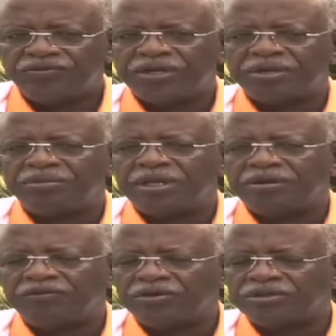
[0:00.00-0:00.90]
very many
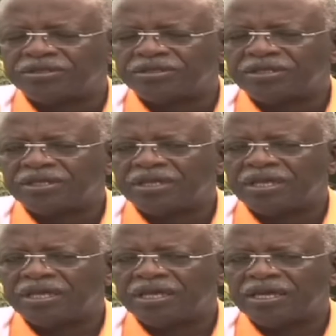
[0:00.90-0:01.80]
votes
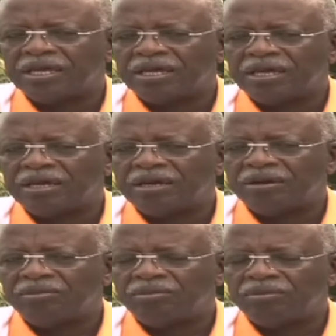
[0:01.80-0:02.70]

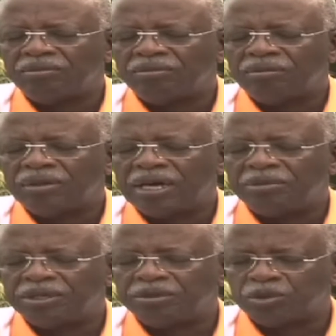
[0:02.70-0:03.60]
um, are
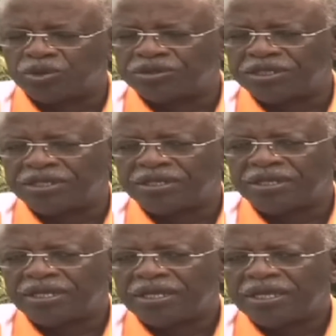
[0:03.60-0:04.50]
being brought in,
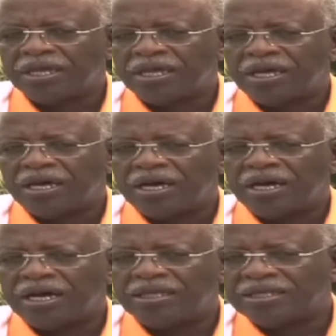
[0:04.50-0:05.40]

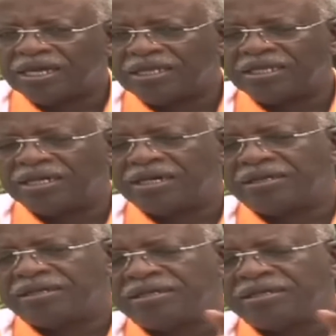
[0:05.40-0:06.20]
and the idea